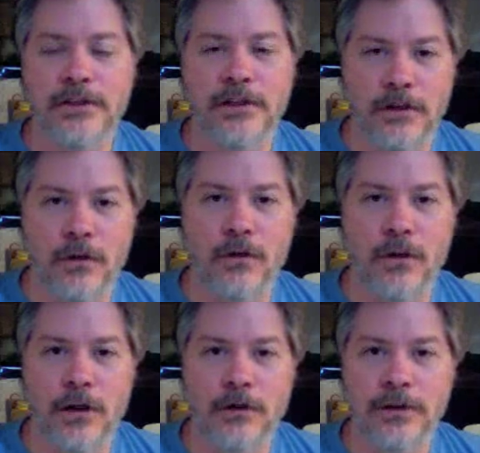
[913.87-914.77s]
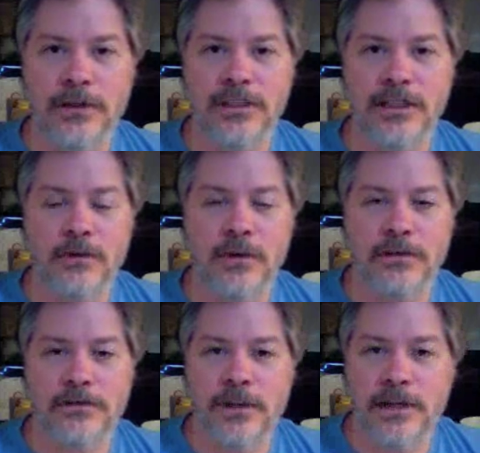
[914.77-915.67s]
going to go along with it because they want the
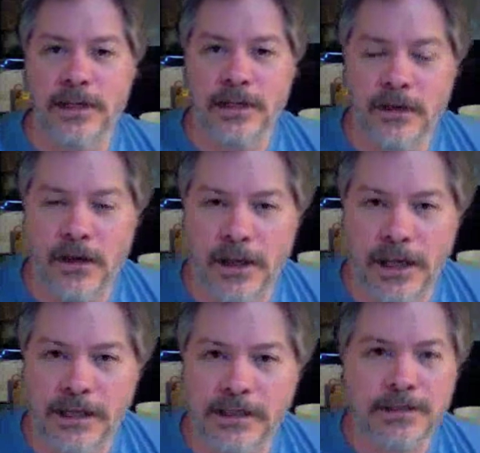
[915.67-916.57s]
funding and all that